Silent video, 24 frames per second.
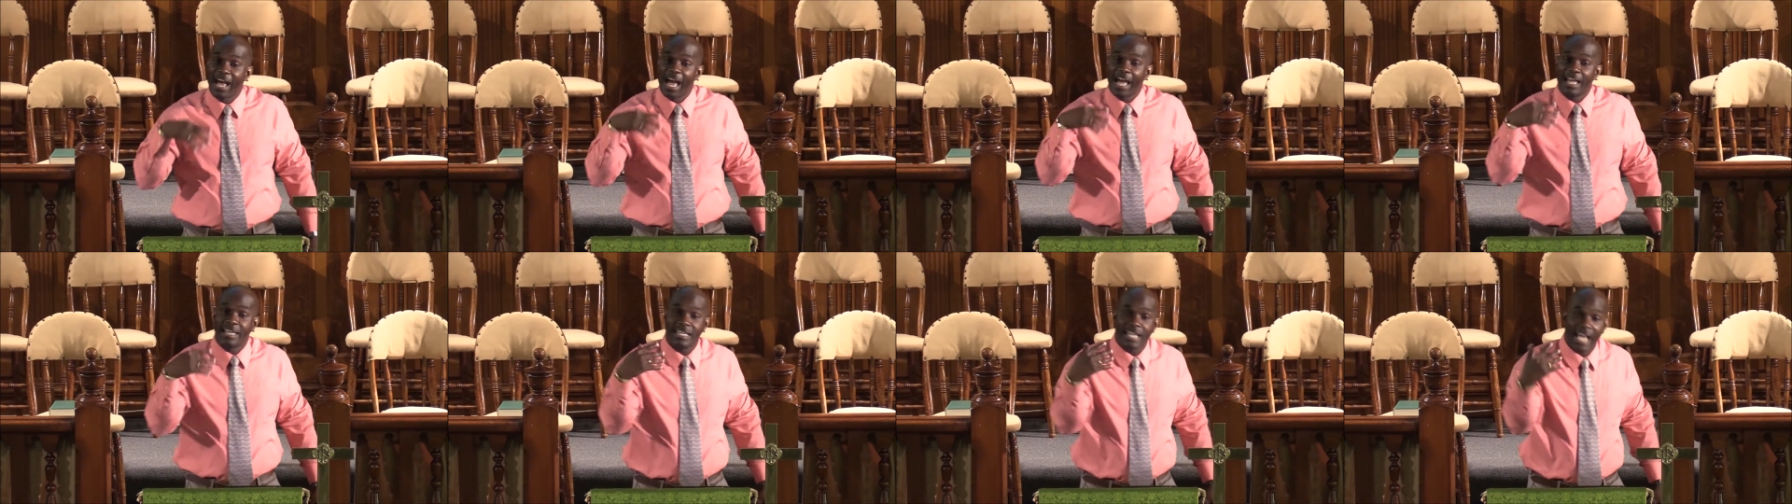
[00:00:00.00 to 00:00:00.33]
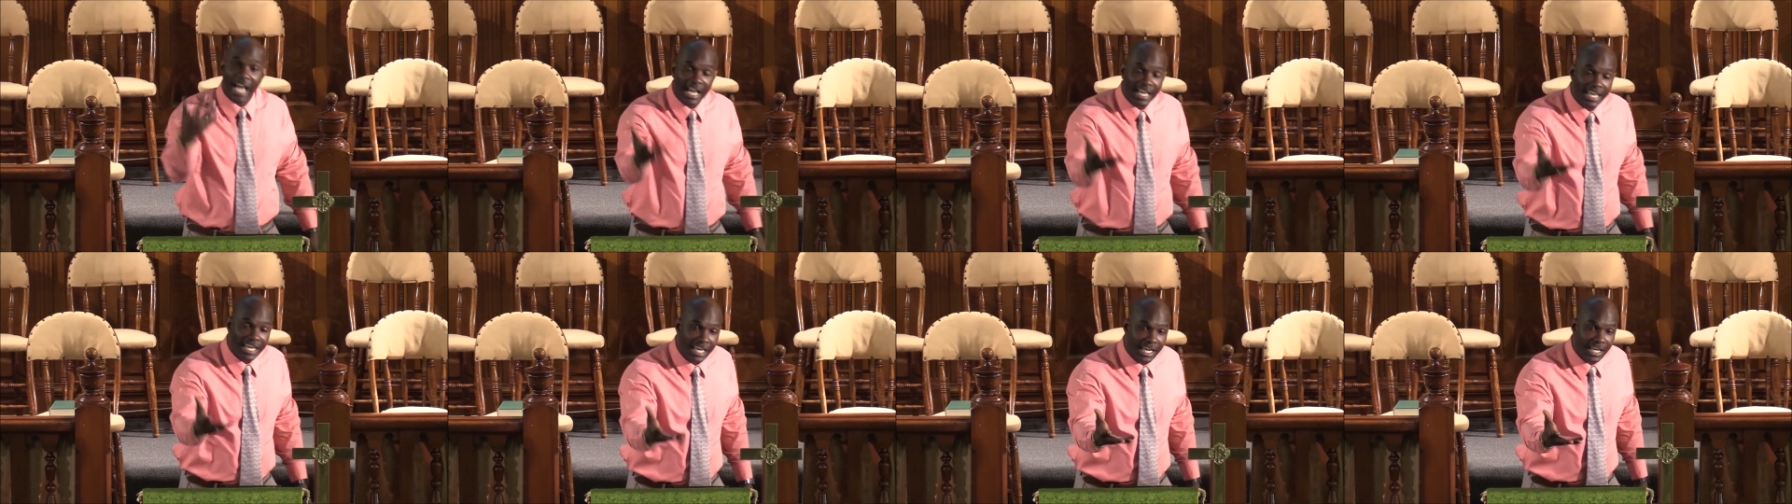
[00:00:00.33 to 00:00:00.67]

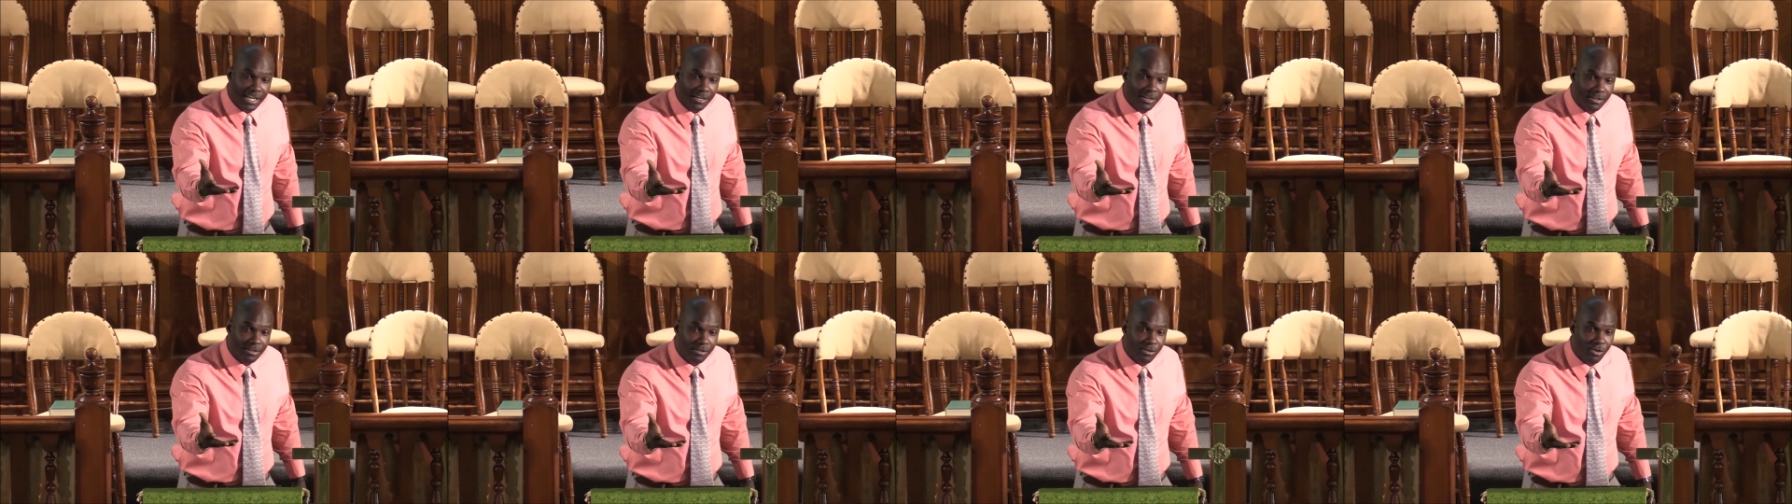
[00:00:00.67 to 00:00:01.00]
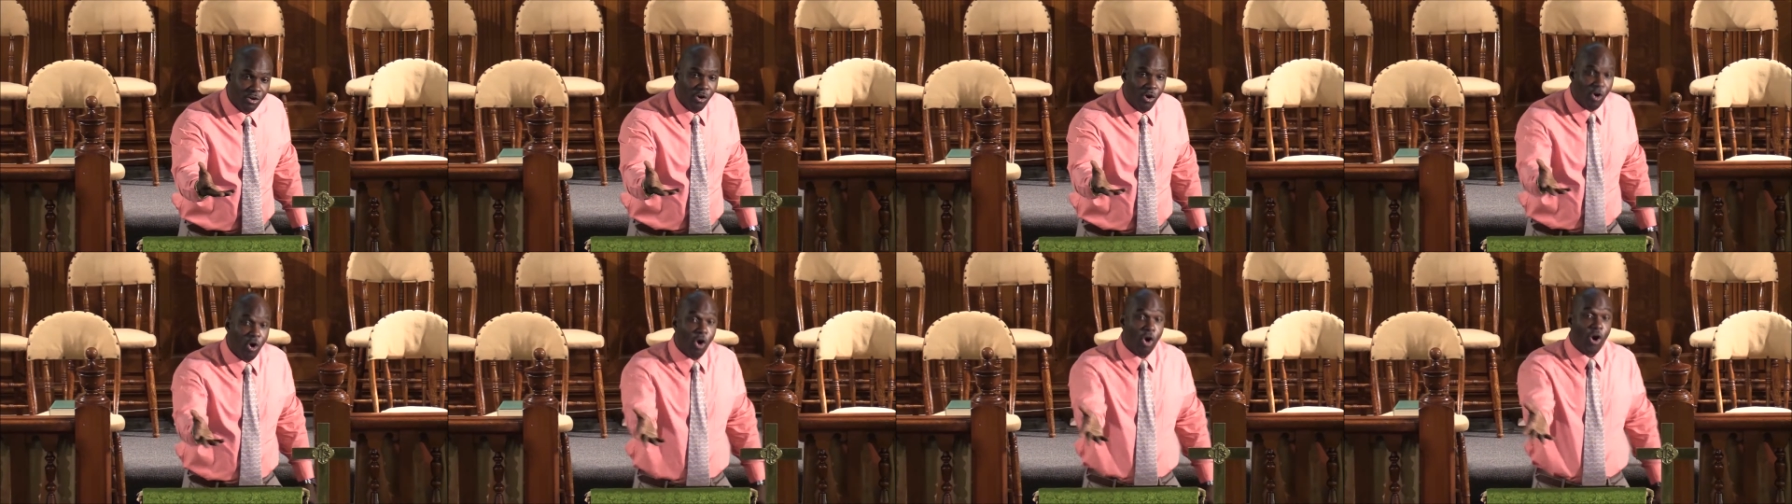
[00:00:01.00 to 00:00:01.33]
attacking
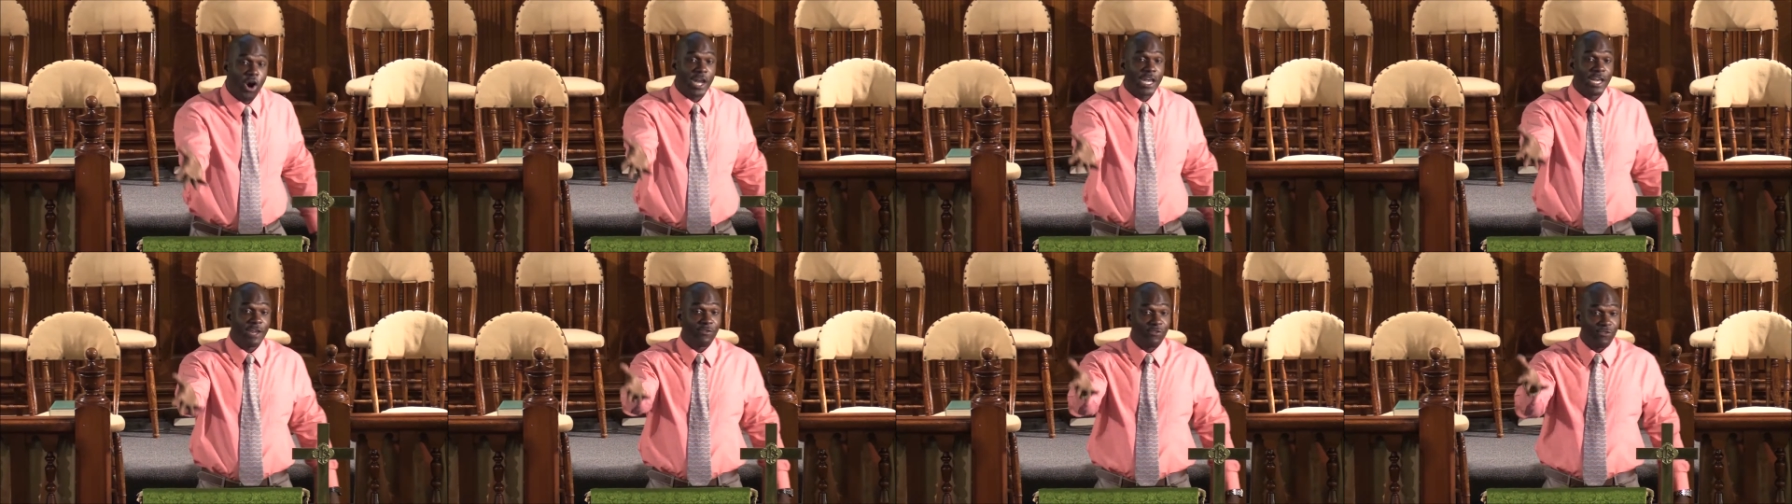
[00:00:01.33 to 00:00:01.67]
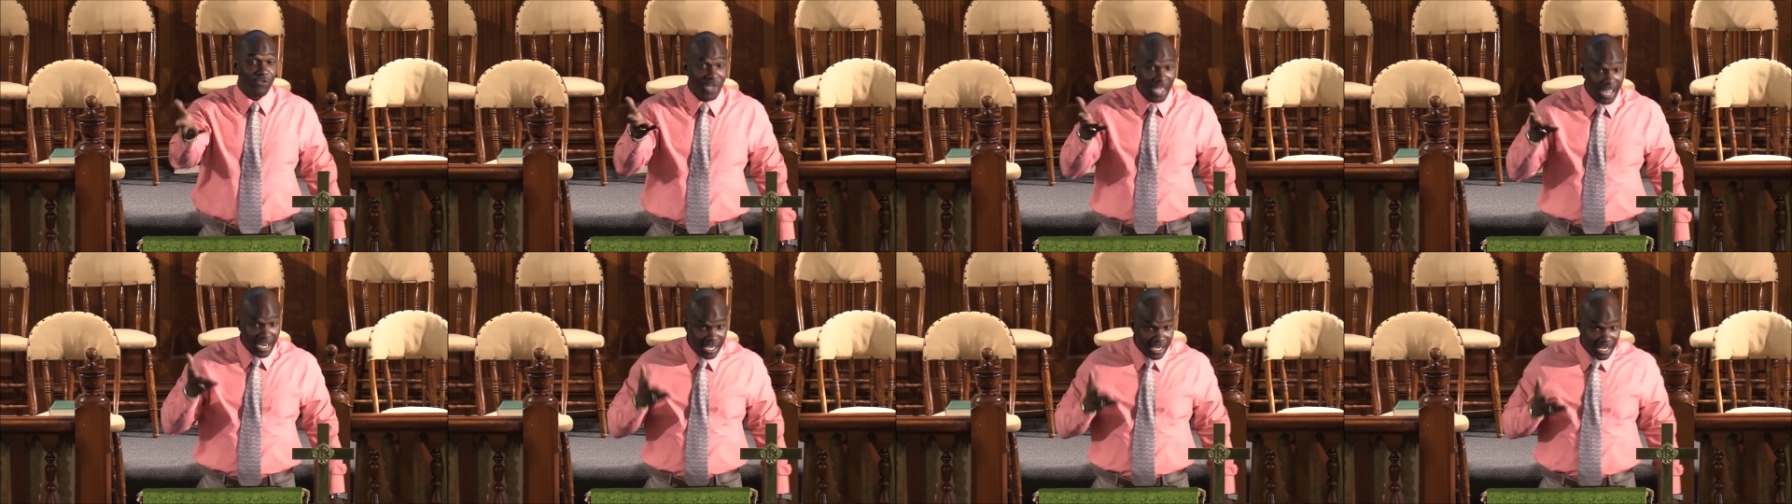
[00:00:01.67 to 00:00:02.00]
or
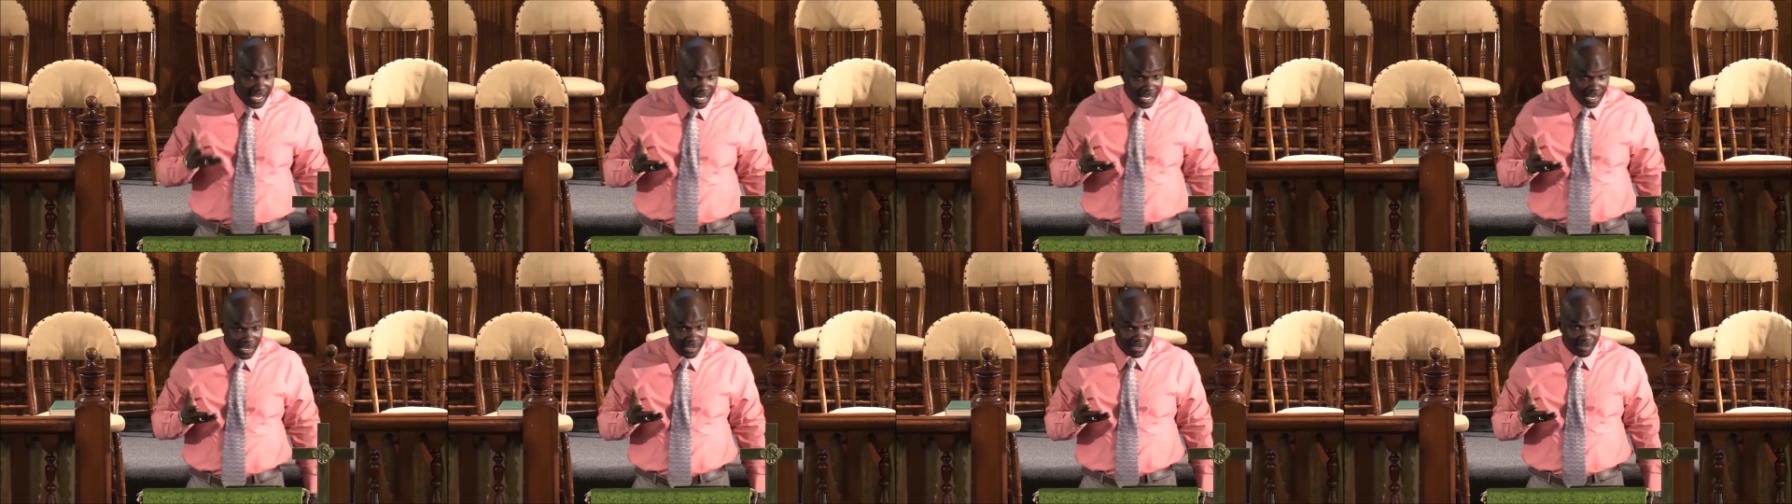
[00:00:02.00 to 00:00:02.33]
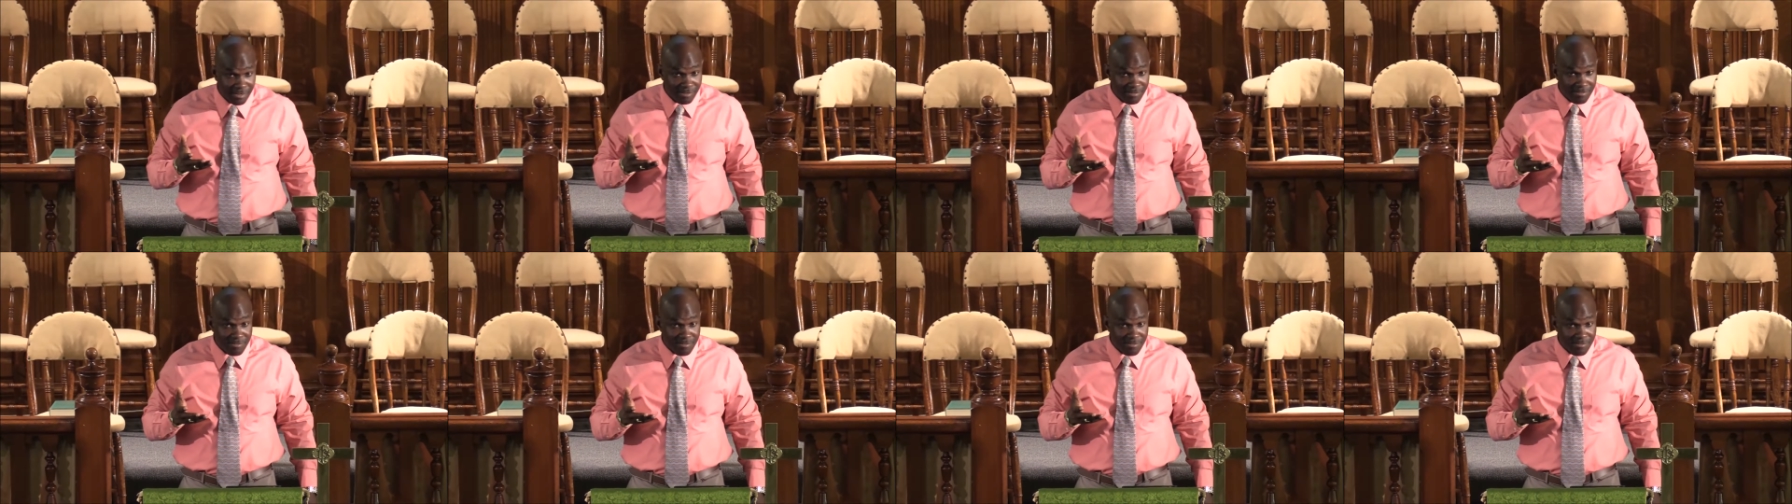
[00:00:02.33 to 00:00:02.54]
defending.